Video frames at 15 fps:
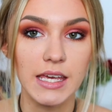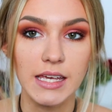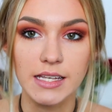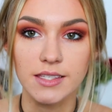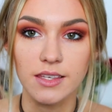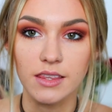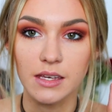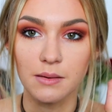
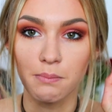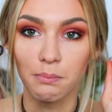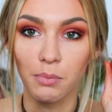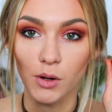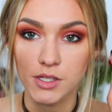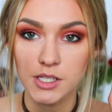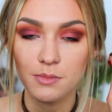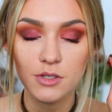is the
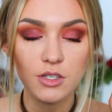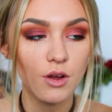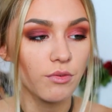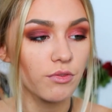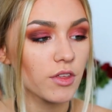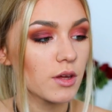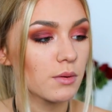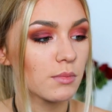bottoms
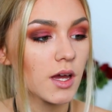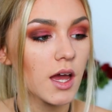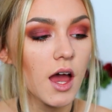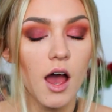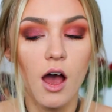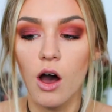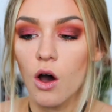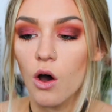of them
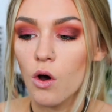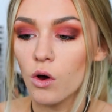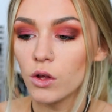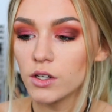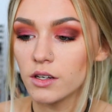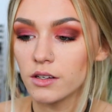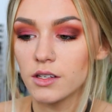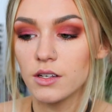
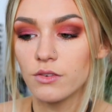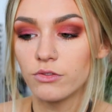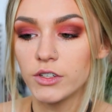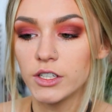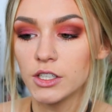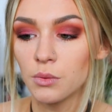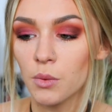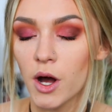on the
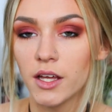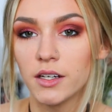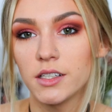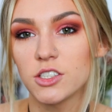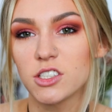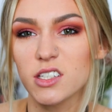real one it's